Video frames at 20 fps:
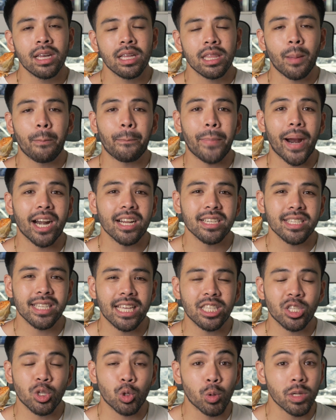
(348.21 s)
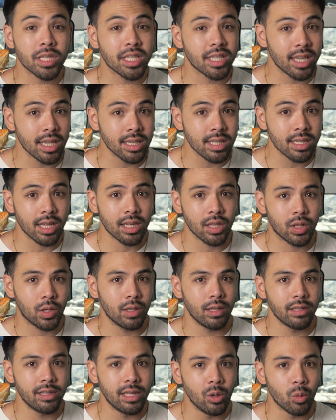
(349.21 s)
the parasites resistant to
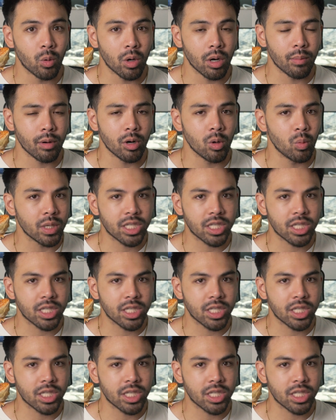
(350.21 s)
the dewormer,